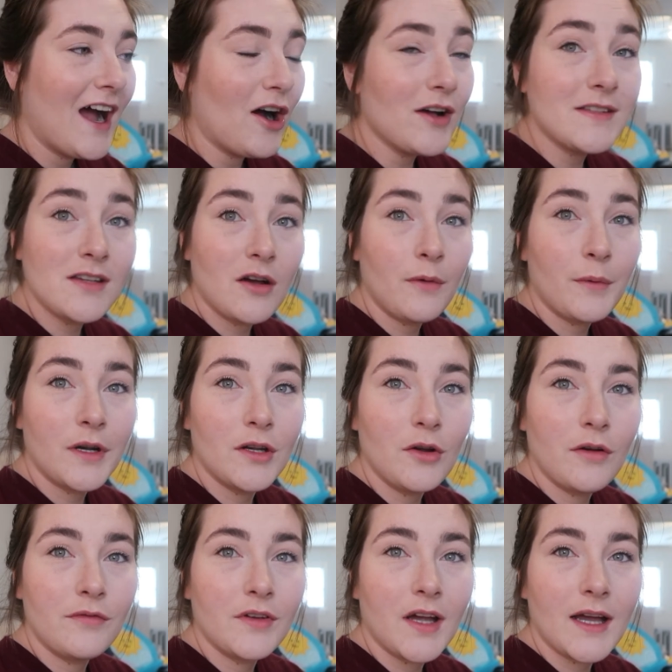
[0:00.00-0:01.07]
Also, I want to know
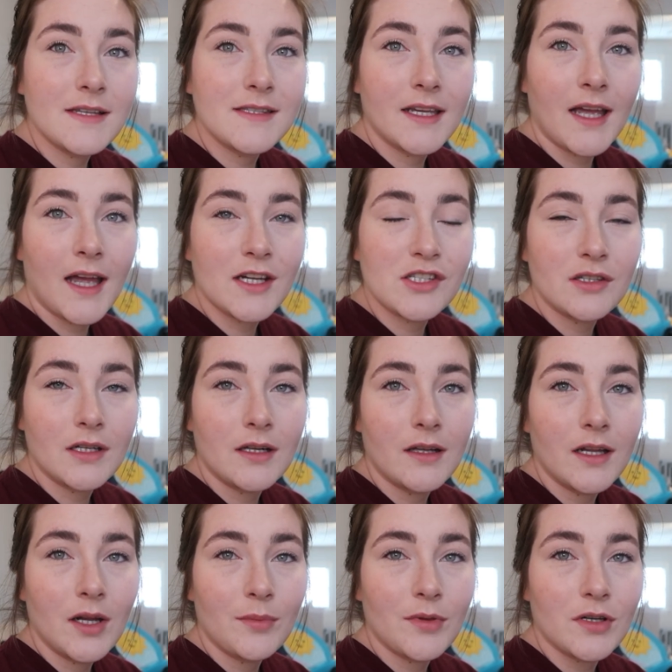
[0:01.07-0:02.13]
if you guys like actually
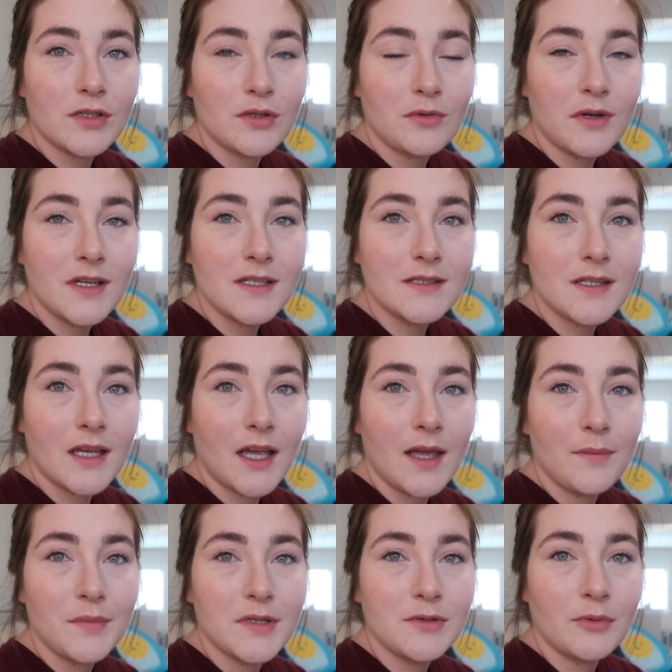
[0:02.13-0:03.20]
clean up their toys like
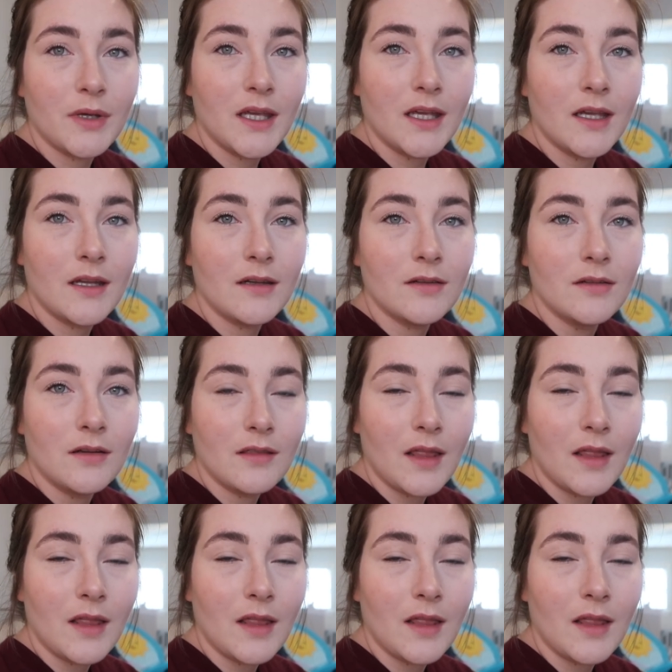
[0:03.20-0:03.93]
in between